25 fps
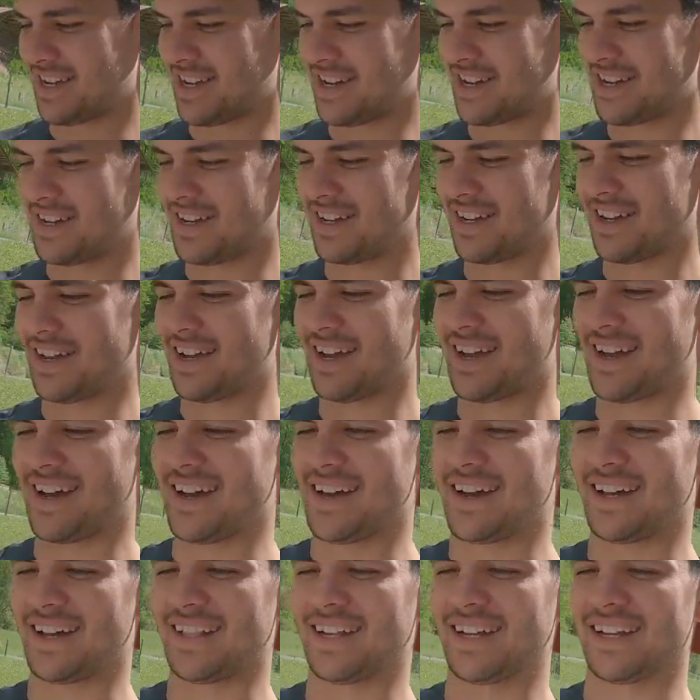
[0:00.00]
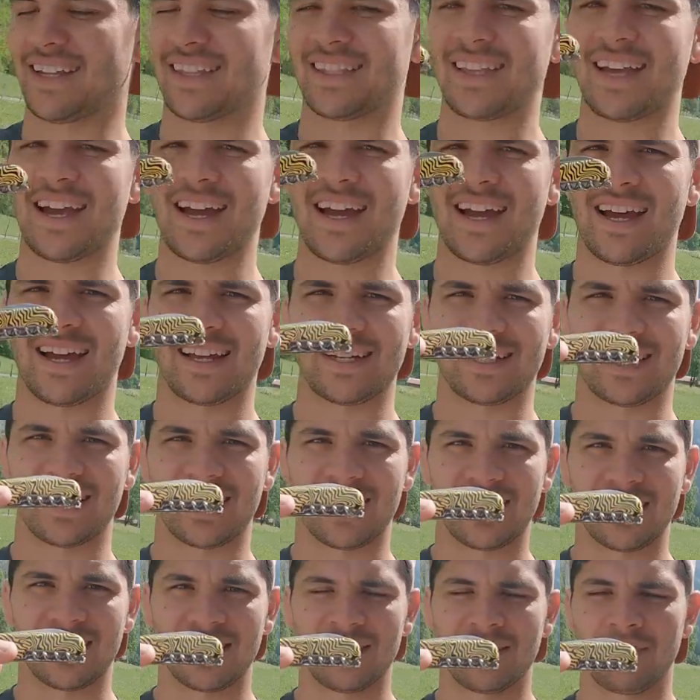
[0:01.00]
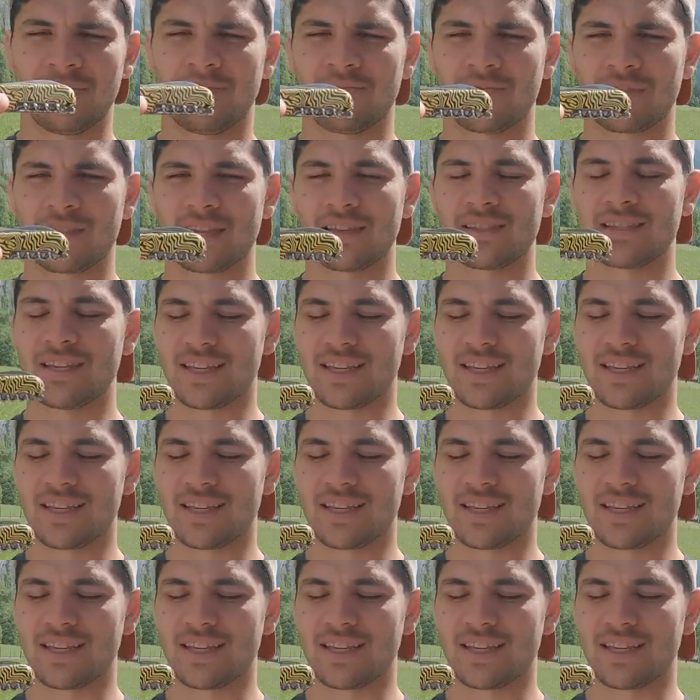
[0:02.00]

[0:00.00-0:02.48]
Oh, yeah. Look at that.